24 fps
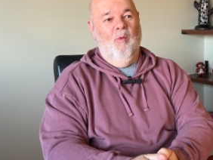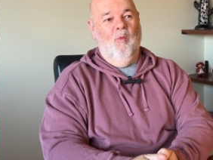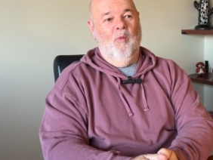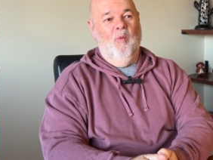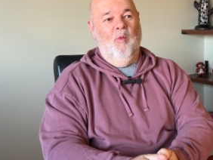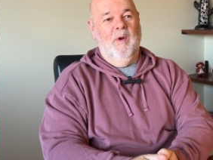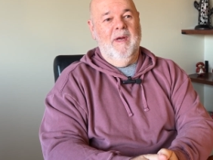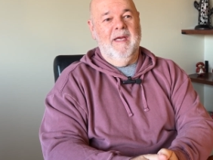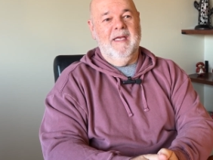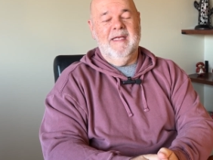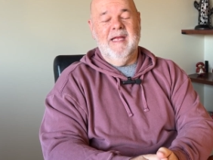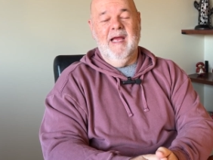
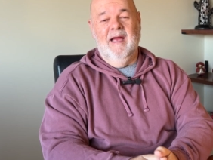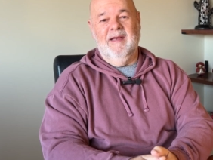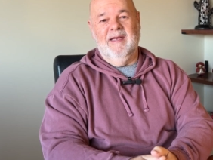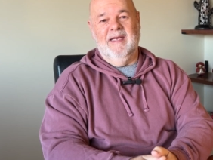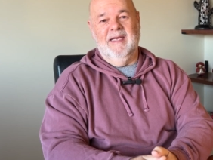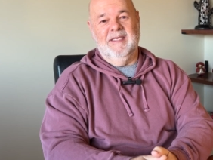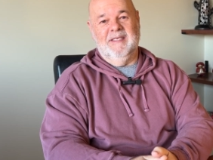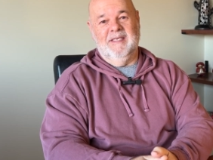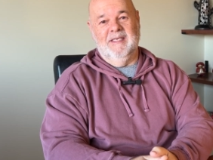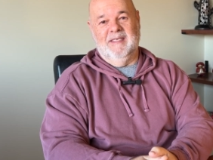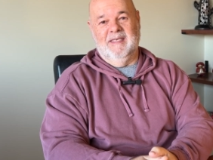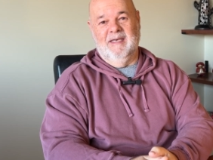we don't
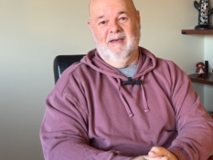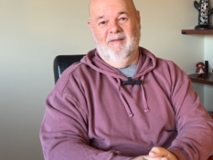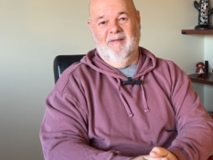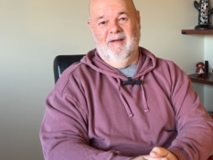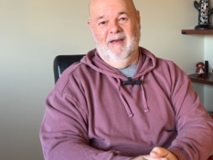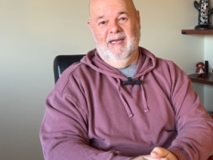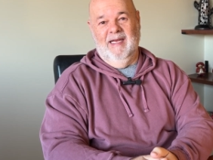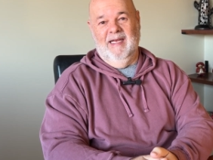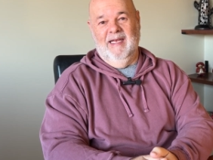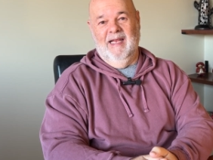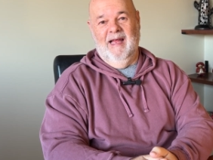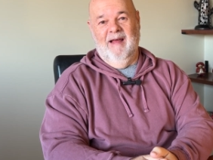
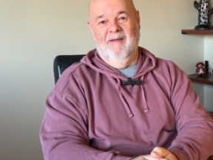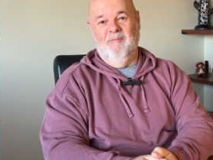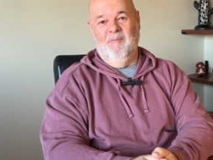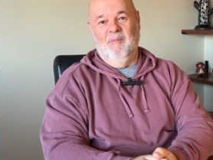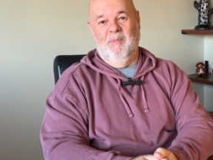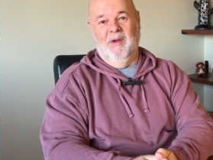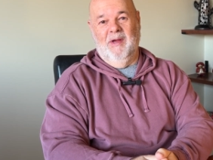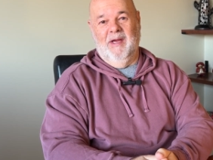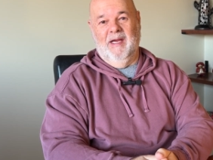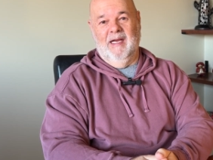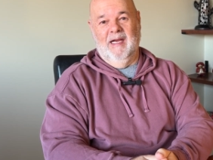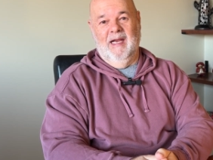necessarily love
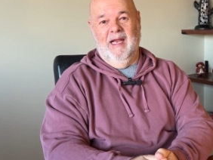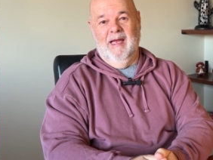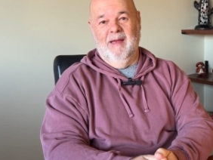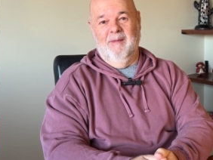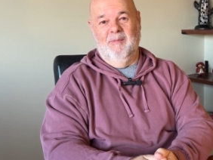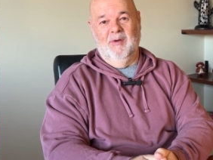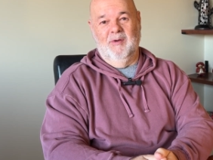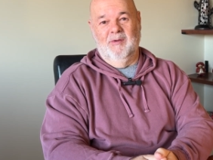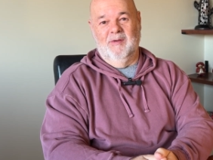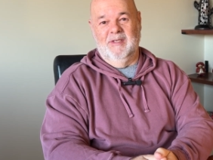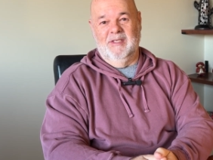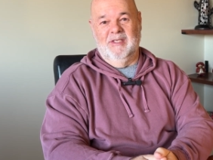being
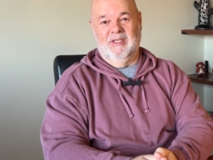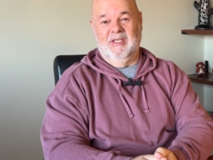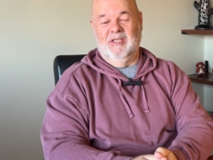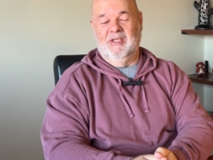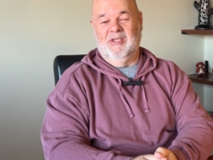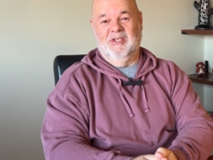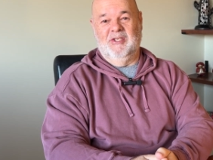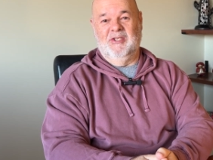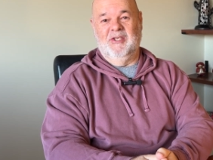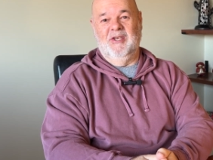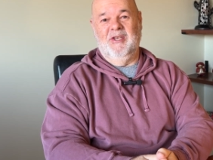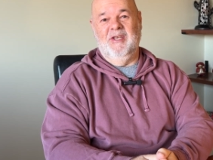labelled as
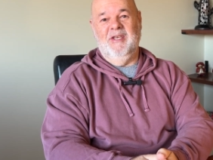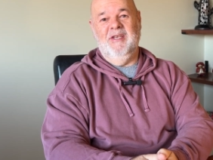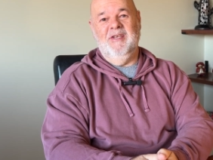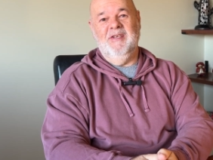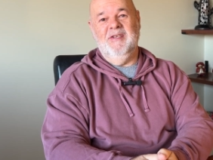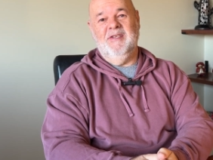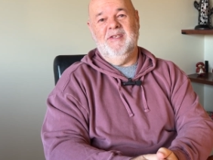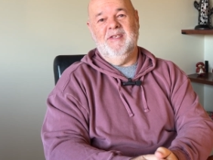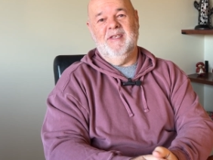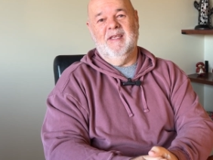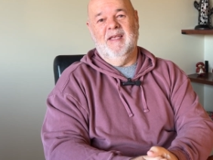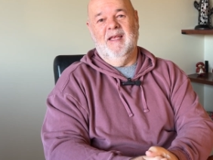
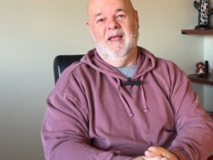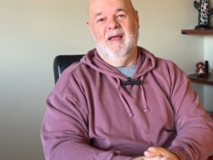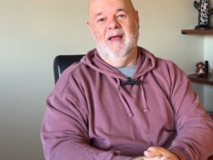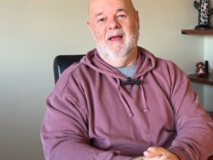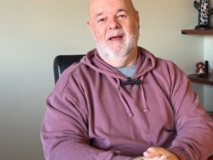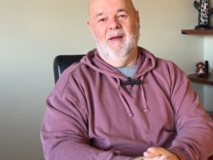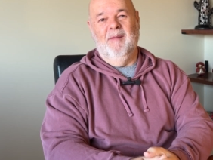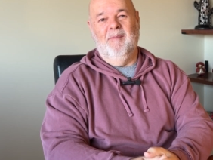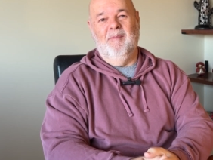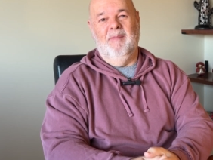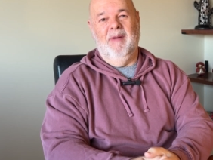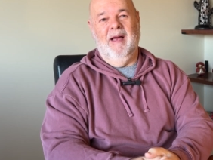seniors,
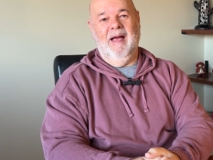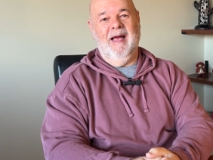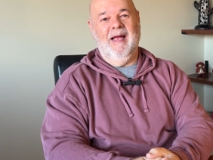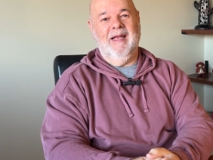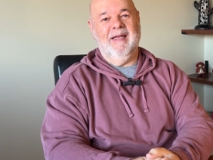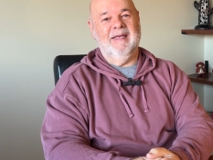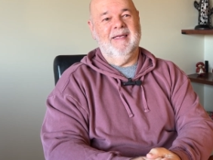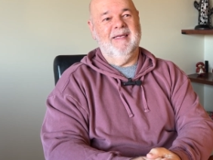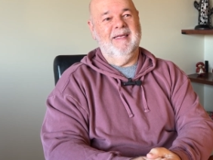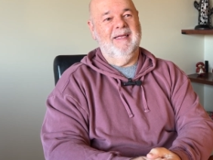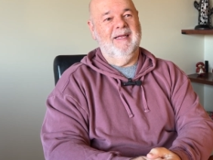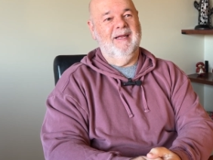but
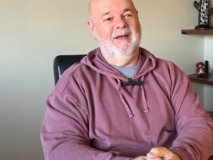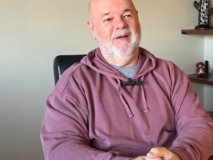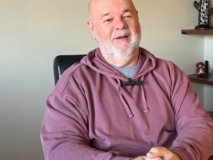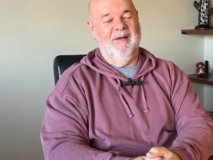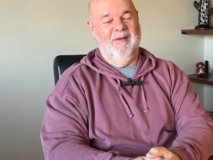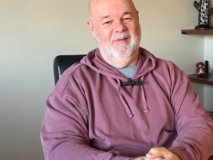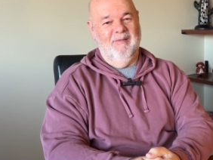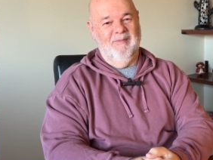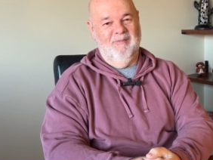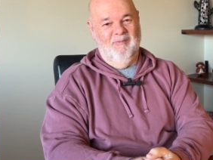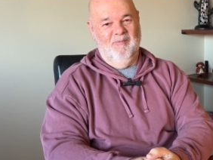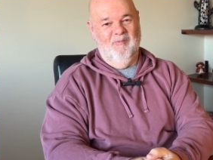
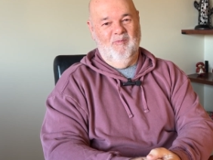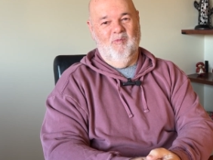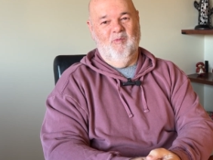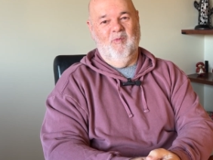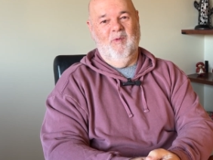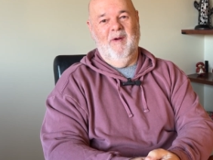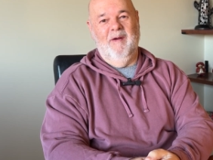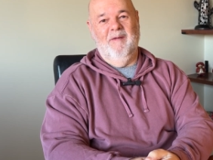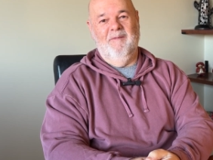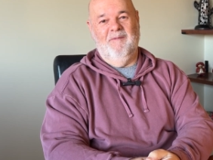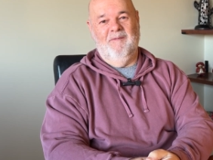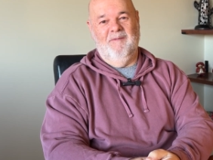
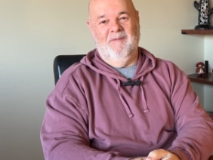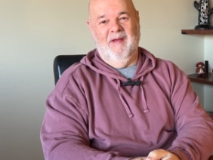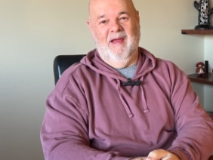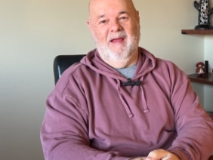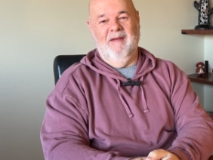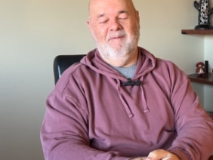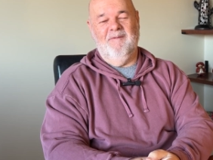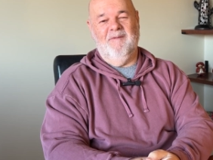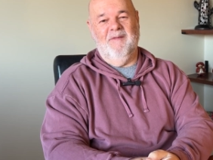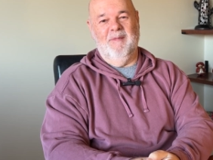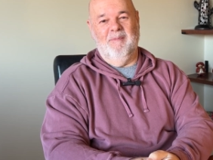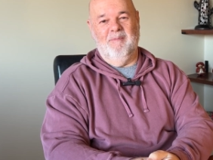if
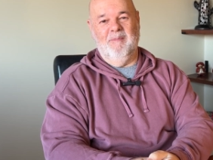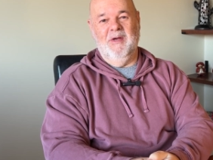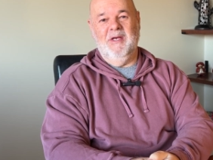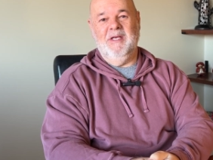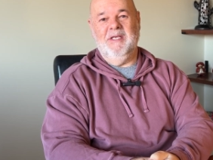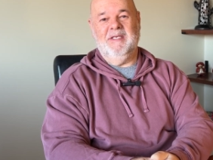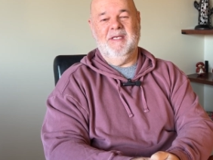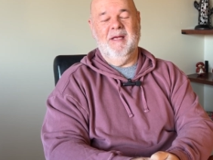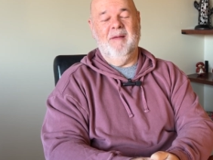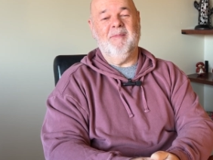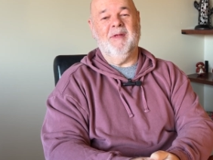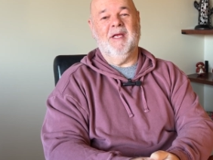it
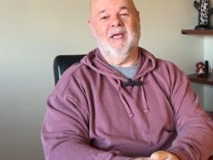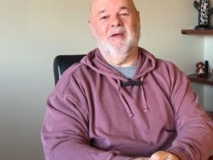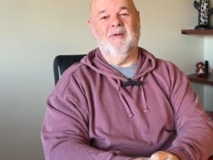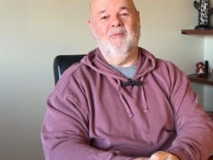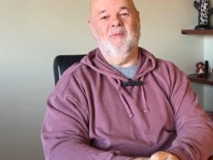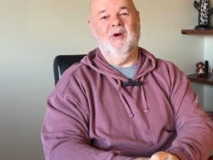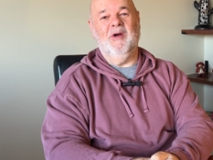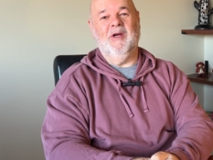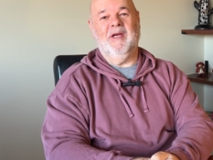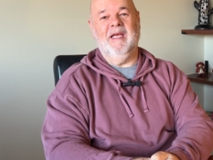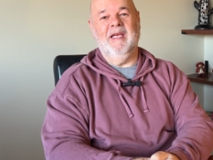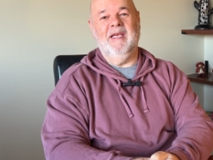means something can
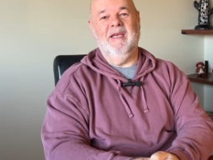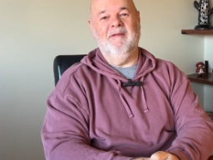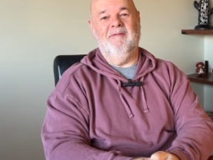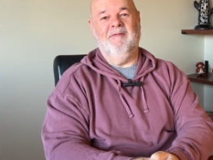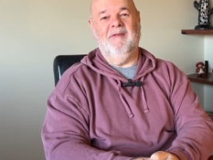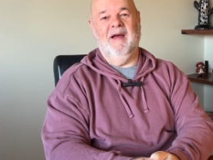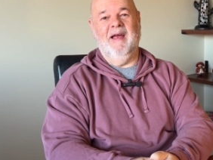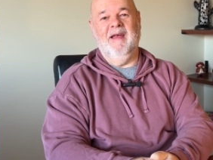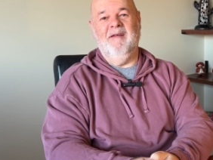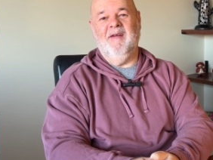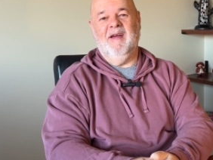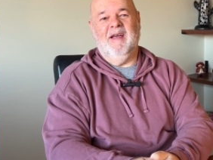work in your
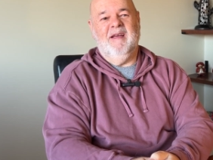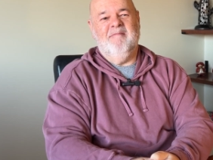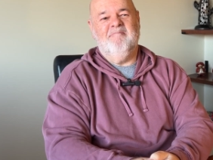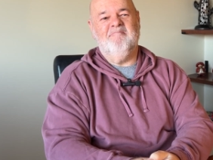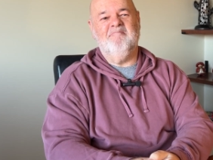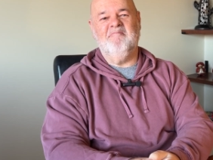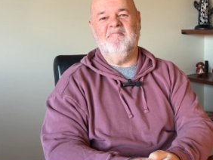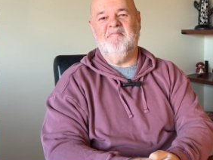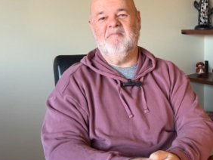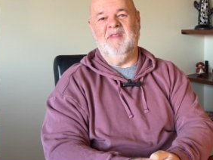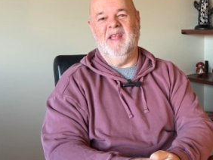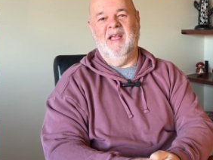favour,
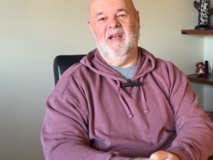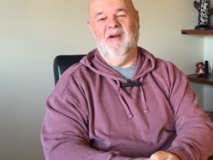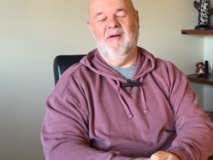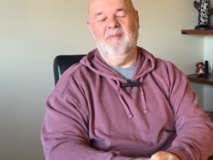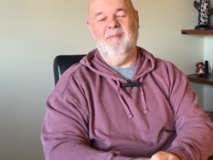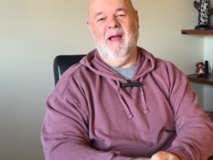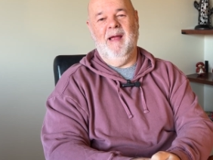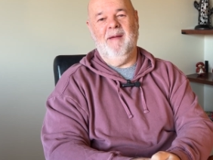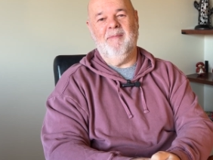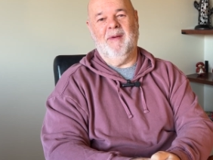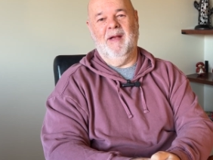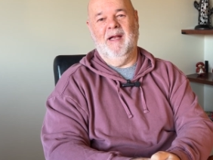then I'm
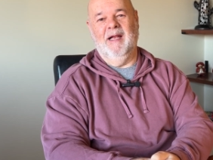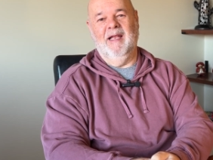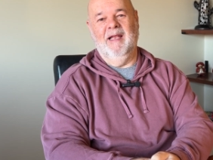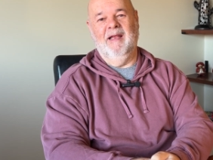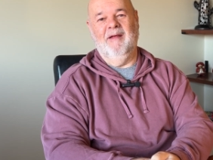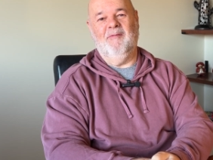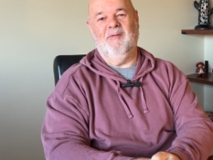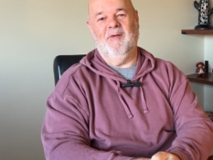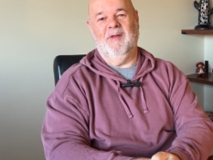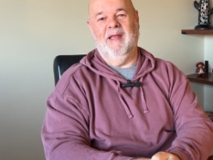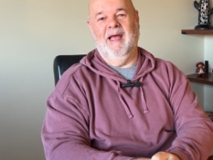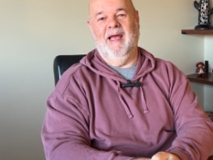happy to
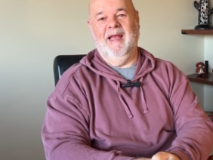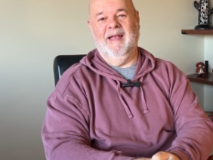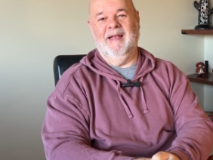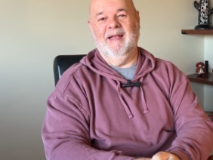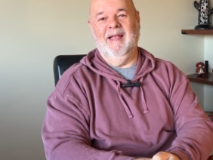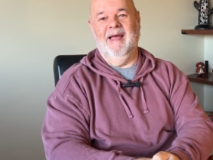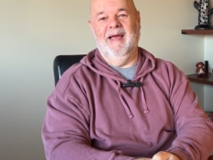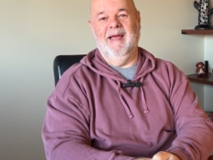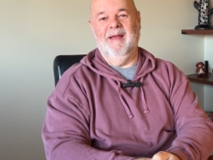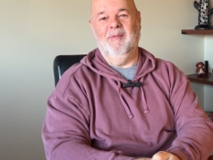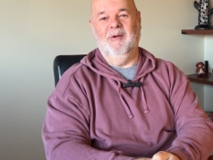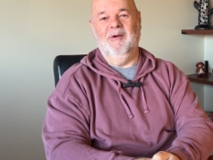live with that
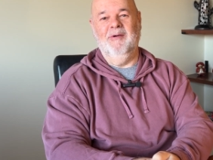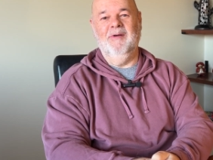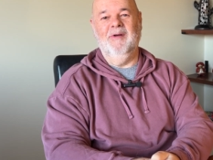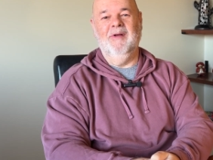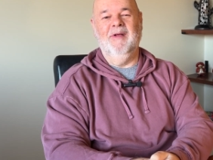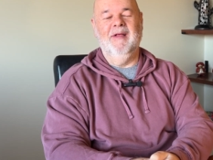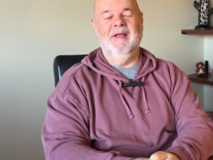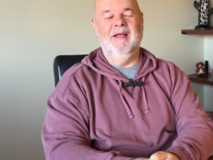label.